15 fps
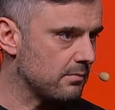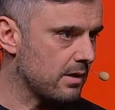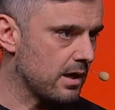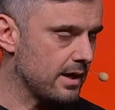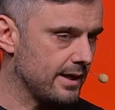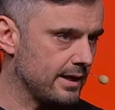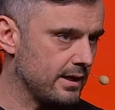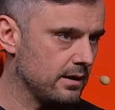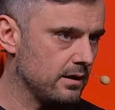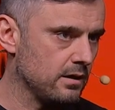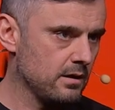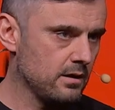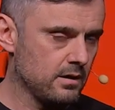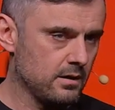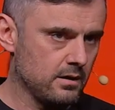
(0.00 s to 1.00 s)
my
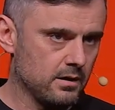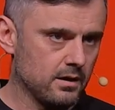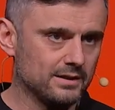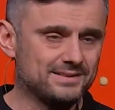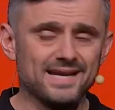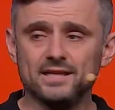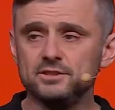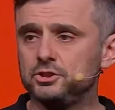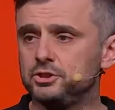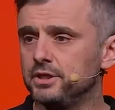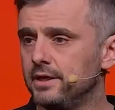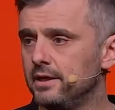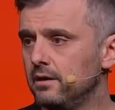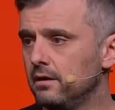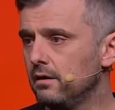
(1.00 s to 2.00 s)

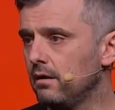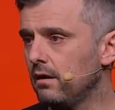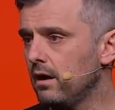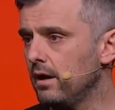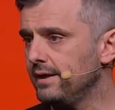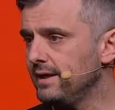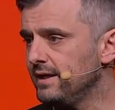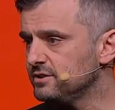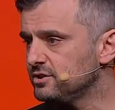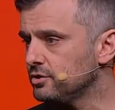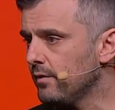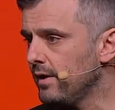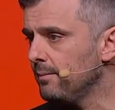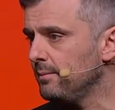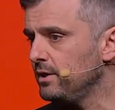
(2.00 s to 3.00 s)
attention on
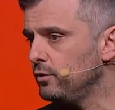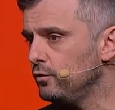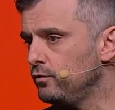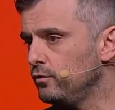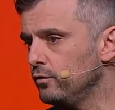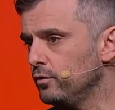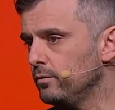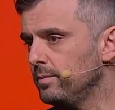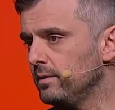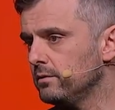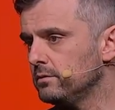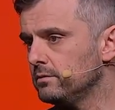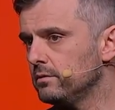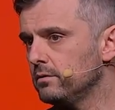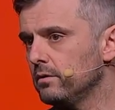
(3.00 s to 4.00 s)
Instagram and YouTube
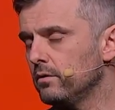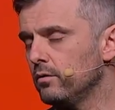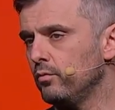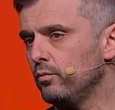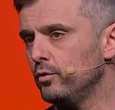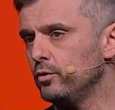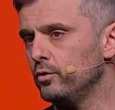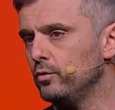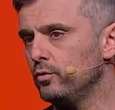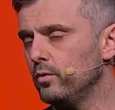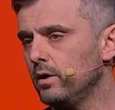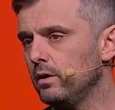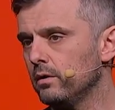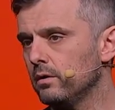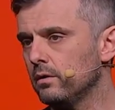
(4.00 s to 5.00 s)
grew